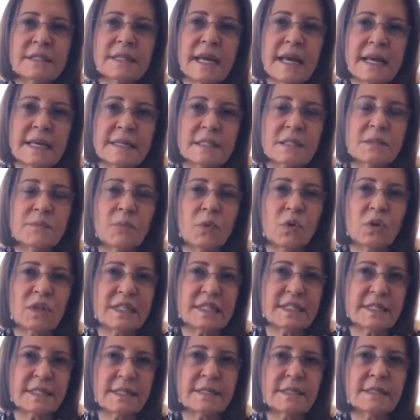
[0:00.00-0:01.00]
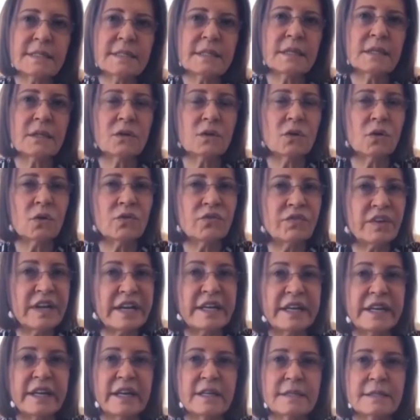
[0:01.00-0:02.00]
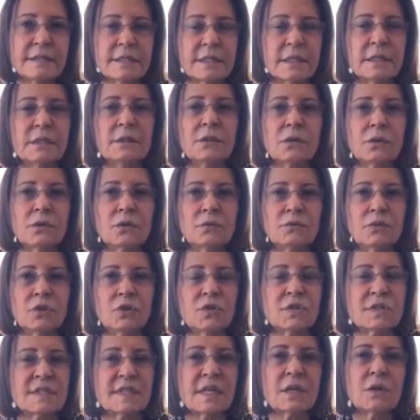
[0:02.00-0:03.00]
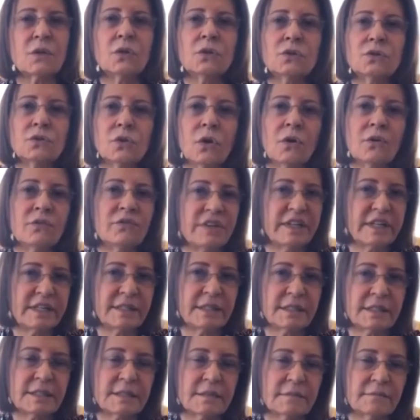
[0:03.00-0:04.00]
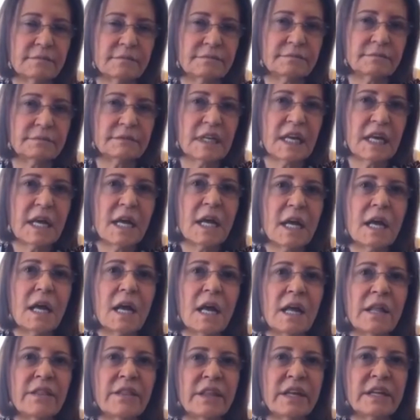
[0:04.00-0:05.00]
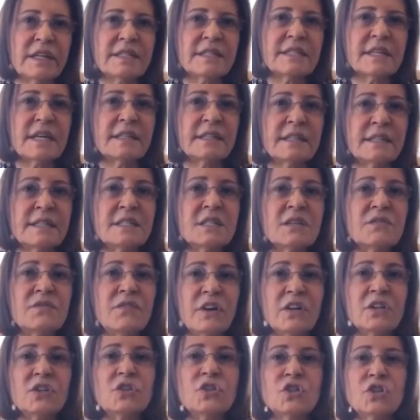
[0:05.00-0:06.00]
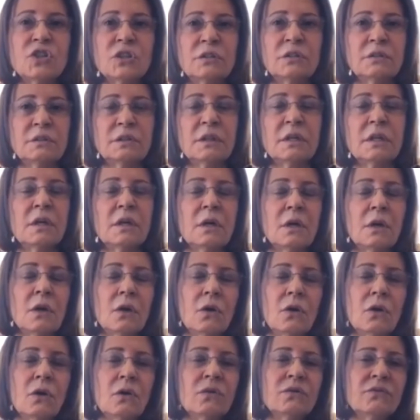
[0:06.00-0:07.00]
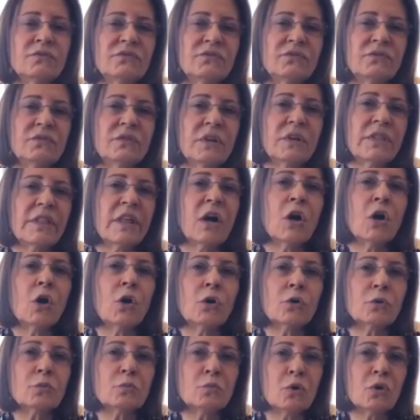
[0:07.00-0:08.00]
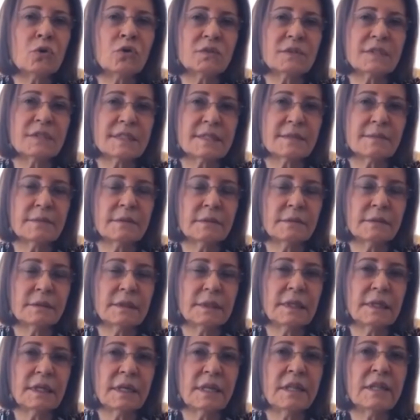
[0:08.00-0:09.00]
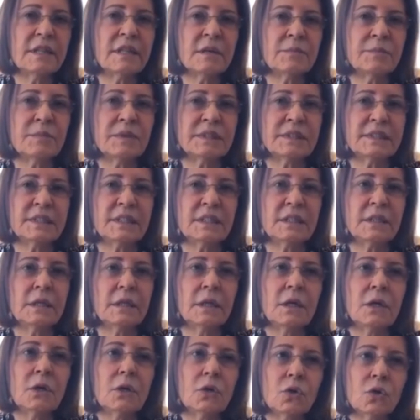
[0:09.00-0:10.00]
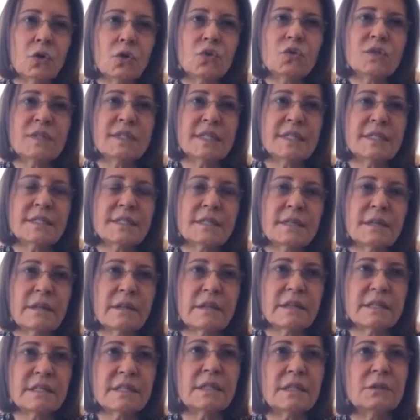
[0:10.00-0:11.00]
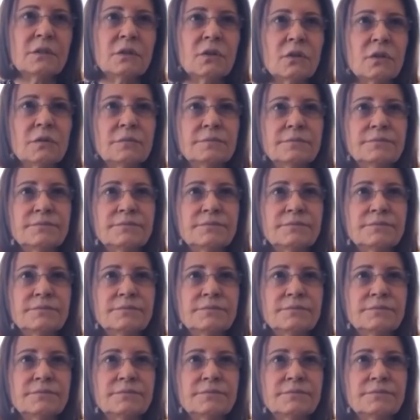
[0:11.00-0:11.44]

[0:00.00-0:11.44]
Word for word: has polycystic ovarian syndrome because they got ovaries. And there is a dysfunction of the hormones in the body causes the syndrome.